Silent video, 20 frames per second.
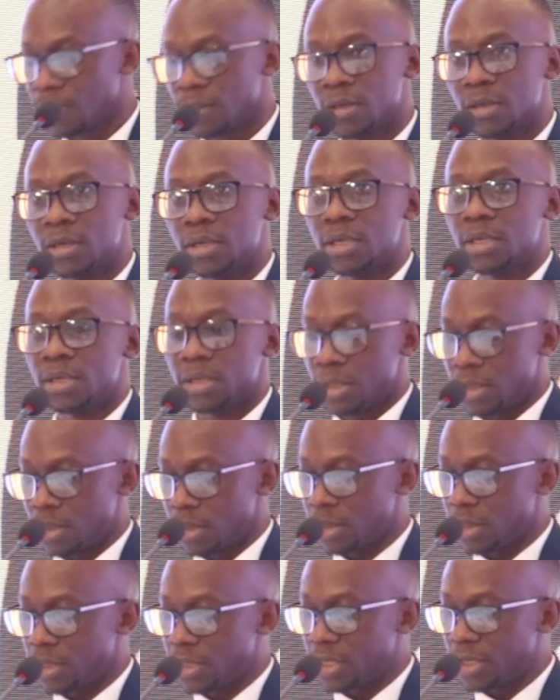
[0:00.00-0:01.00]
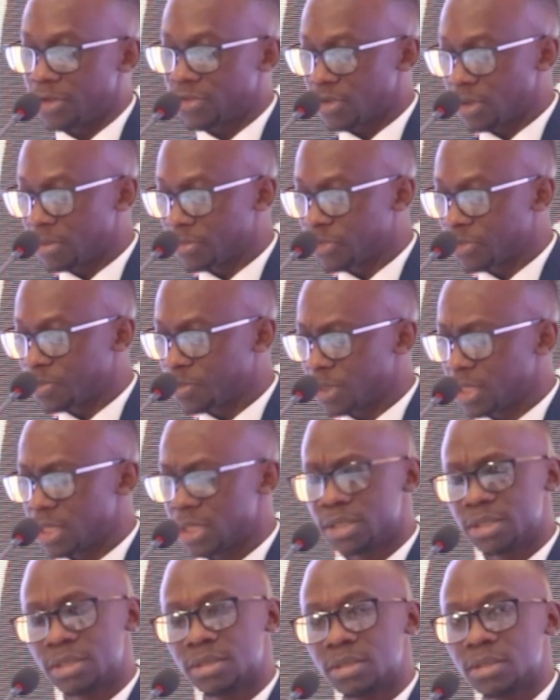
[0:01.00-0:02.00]
NPO is non-profit
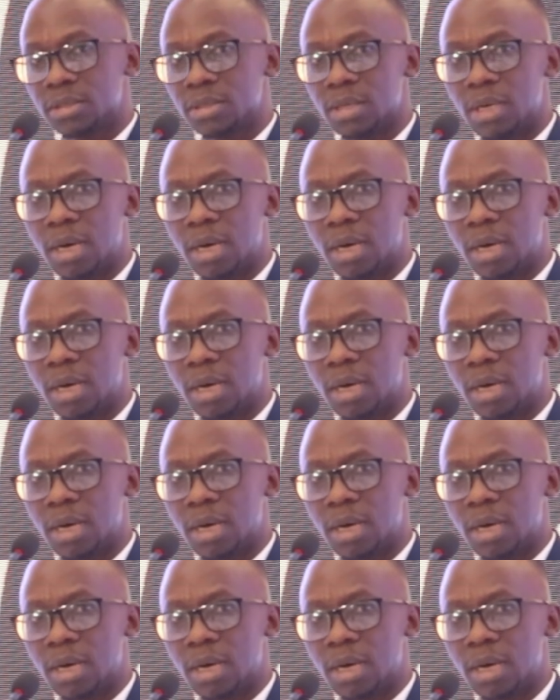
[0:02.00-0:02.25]
organization.